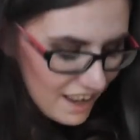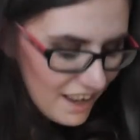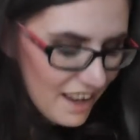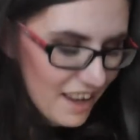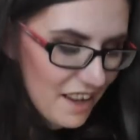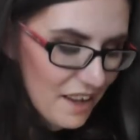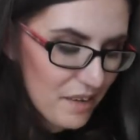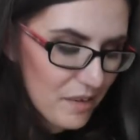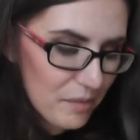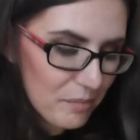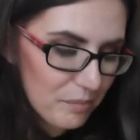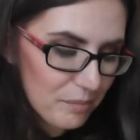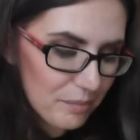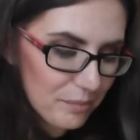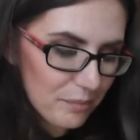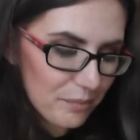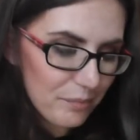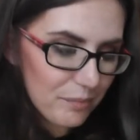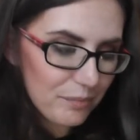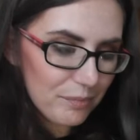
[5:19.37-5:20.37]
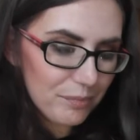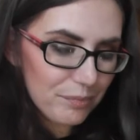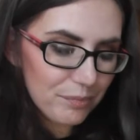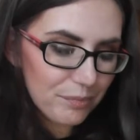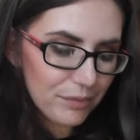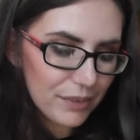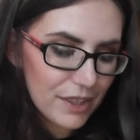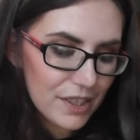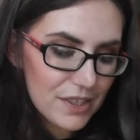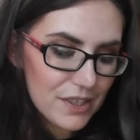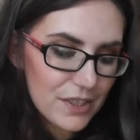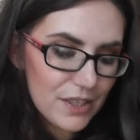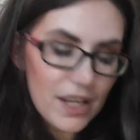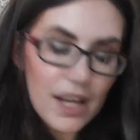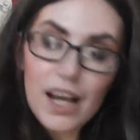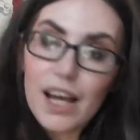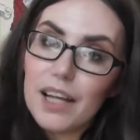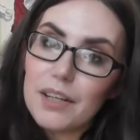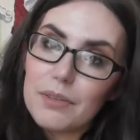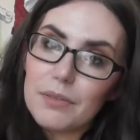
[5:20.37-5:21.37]
Um, so
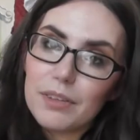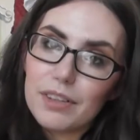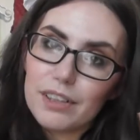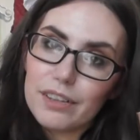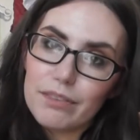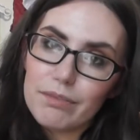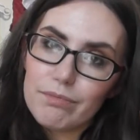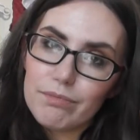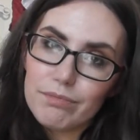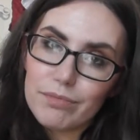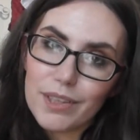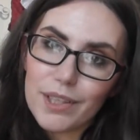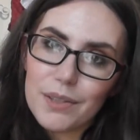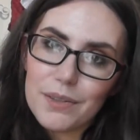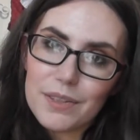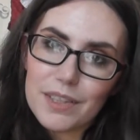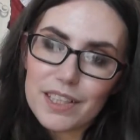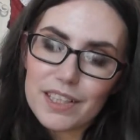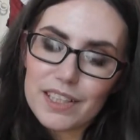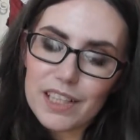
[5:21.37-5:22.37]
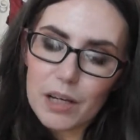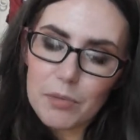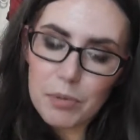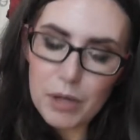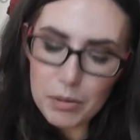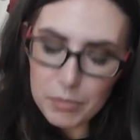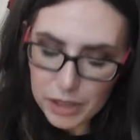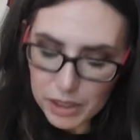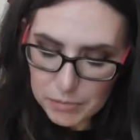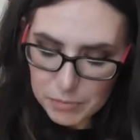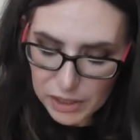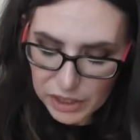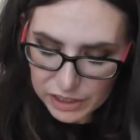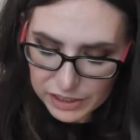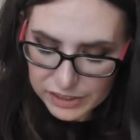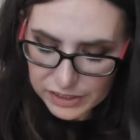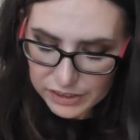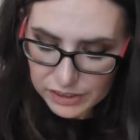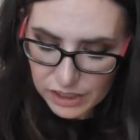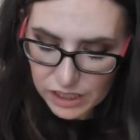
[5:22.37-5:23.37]
yeah, I do want to use this up. I'm going to
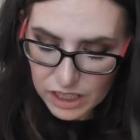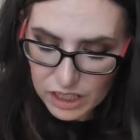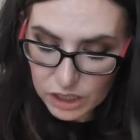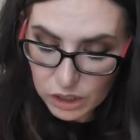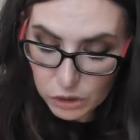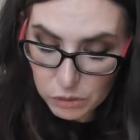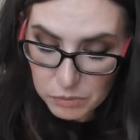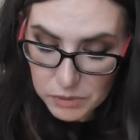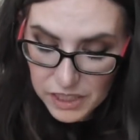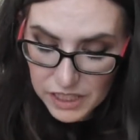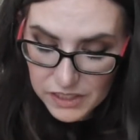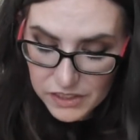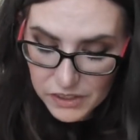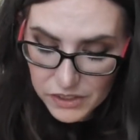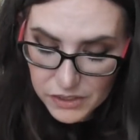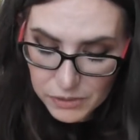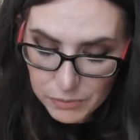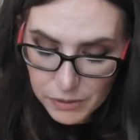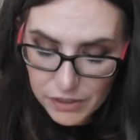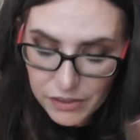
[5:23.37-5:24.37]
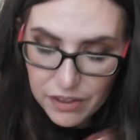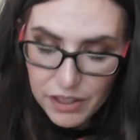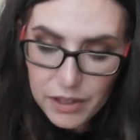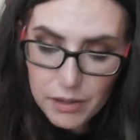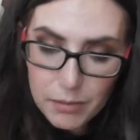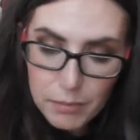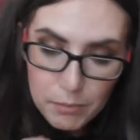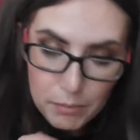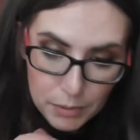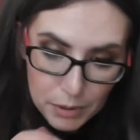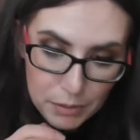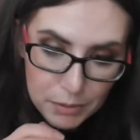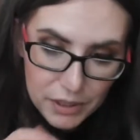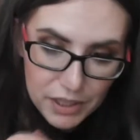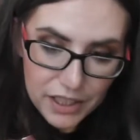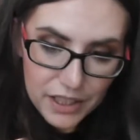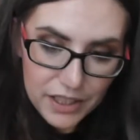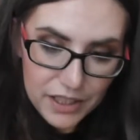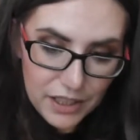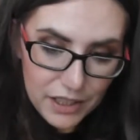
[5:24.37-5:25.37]
mix illuminators with it, but I want to
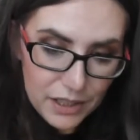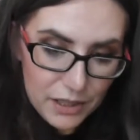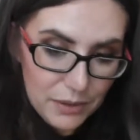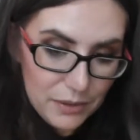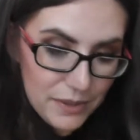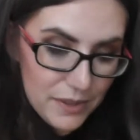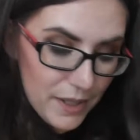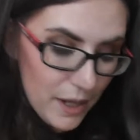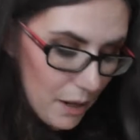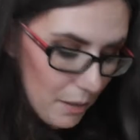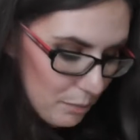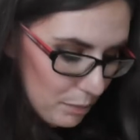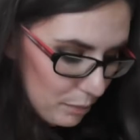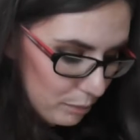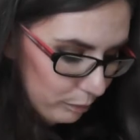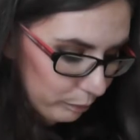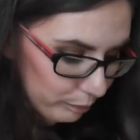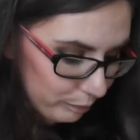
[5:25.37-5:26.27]
get it used up.